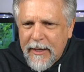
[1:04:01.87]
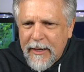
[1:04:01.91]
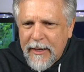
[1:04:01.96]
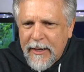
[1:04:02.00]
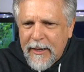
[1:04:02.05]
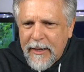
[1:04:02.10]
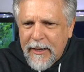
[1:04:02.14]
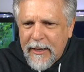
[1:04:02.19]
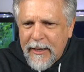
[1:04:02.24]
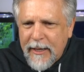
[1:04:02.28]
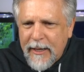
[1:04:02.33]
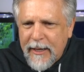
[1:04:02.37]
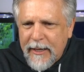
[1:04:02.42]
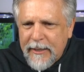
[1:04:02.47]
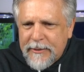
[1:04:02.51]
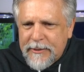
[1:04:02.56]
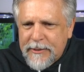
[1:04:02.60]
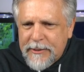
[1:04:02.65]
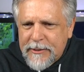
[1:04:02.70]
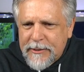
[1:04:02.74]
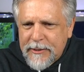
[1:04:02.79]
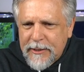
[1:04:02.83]
Let's
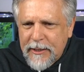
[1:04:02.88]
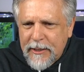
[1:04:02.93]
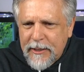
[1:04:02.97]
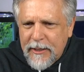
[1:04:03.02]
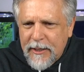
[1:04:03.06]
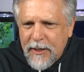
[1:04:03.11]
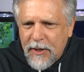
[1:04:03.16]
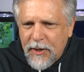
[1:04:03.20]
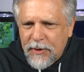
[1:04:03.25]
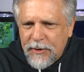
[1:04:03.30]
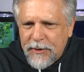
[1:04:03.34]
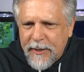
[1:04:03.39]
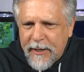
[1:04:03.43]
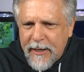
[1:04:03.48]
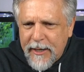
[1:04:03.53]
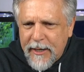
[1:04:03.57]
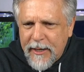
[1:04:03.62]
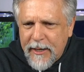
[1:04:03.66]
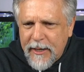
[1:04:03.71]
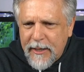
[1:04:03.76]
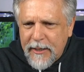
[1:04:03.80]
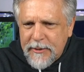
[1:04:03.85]
see here. Did
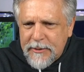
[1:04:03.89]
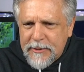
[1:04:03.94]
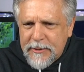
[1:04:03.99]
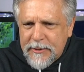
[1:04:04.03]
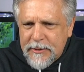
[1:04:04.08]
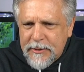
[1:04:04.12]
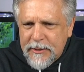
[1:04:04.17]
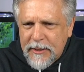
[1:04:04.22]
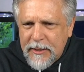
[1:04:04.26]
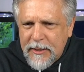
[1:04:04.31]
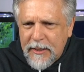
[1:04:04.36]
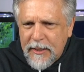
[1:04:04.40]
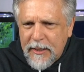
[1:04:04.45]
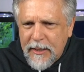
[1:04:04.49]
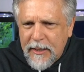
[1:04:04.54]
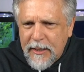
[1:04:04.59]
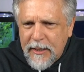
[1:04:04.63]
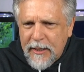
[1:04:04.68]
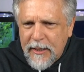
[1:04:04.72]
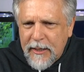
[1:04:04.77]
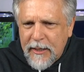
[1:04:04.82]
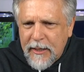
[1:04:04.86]
I
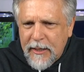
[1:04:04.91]
see?